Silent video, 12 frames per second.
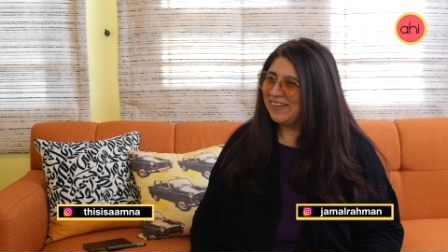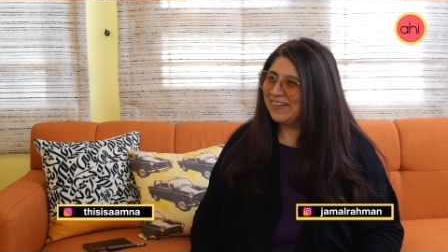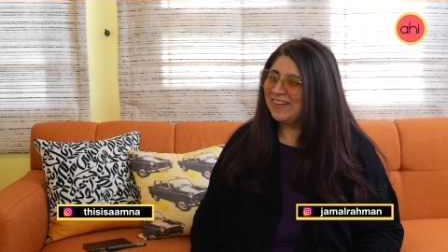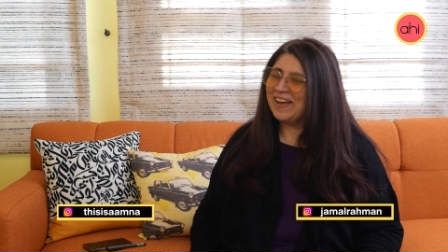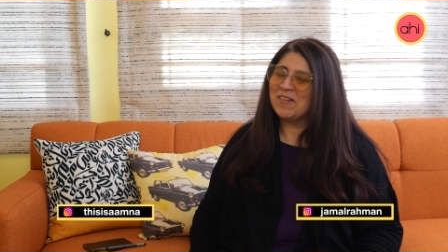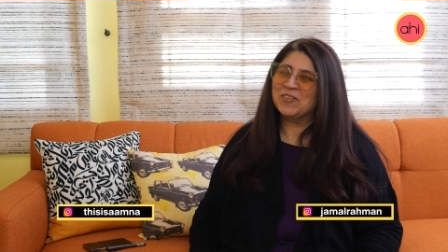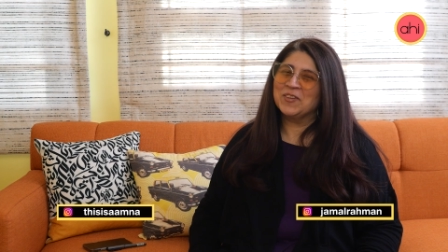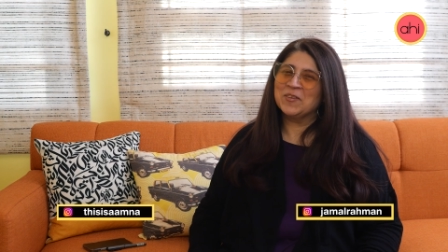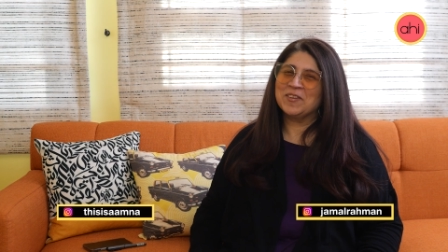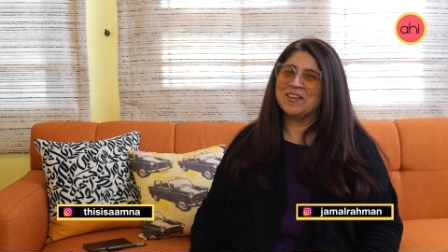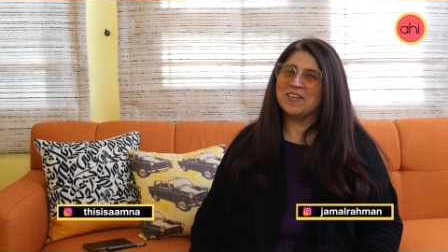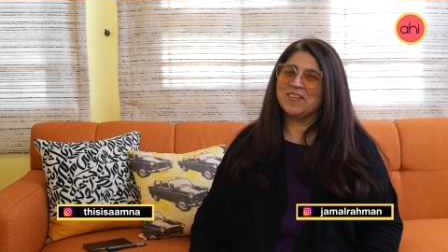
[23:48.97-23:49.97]

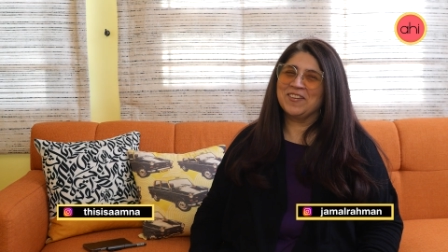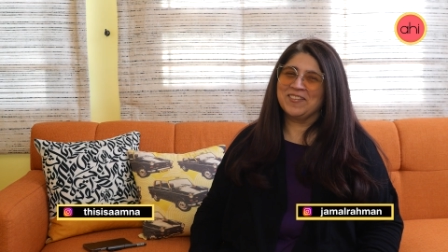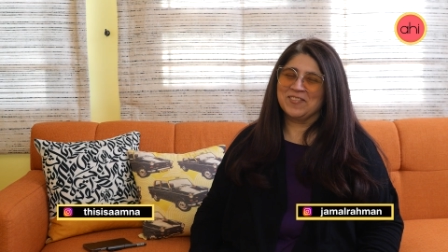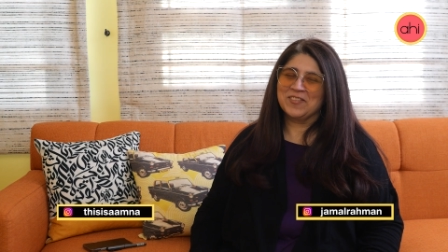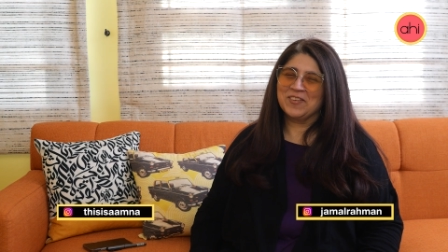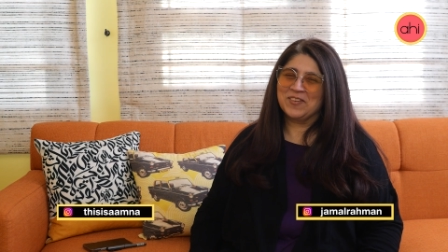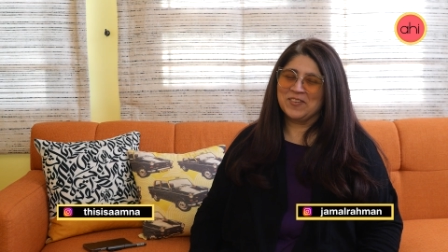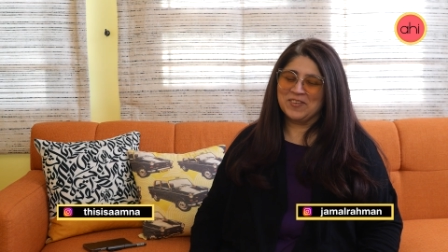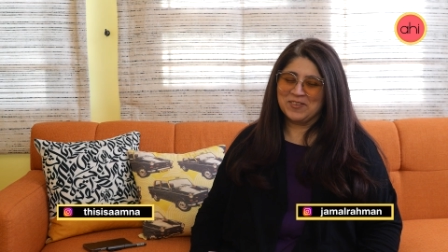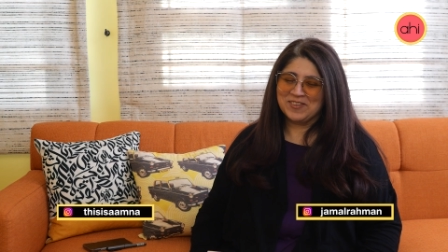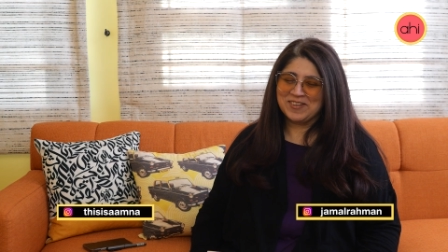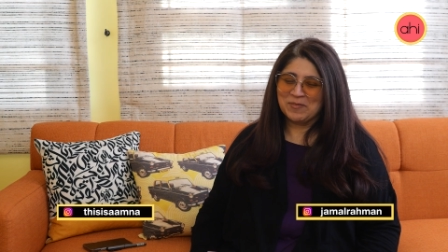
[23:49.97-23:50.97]
Absolutely,
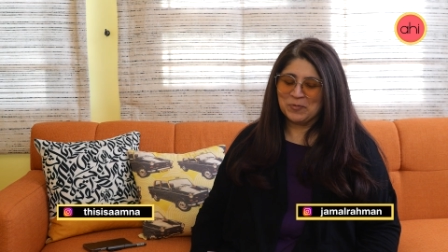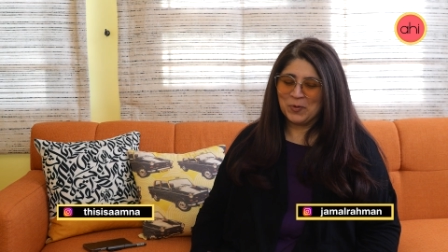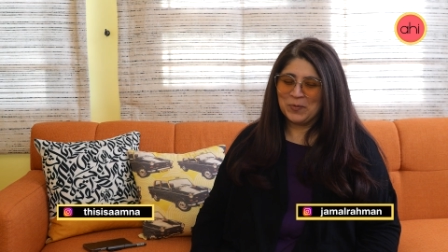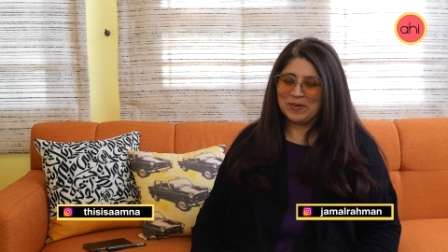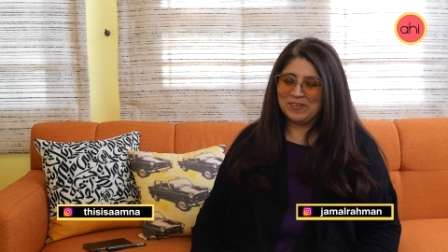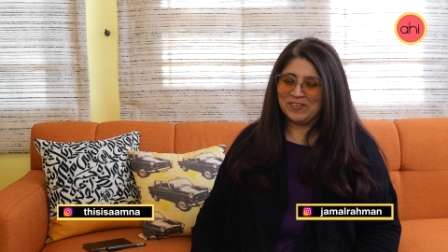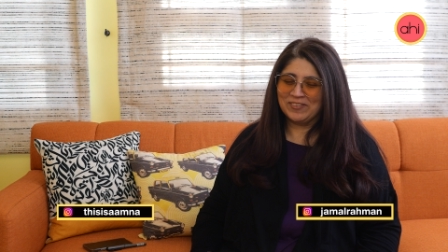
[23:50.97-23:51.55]
your tempo will...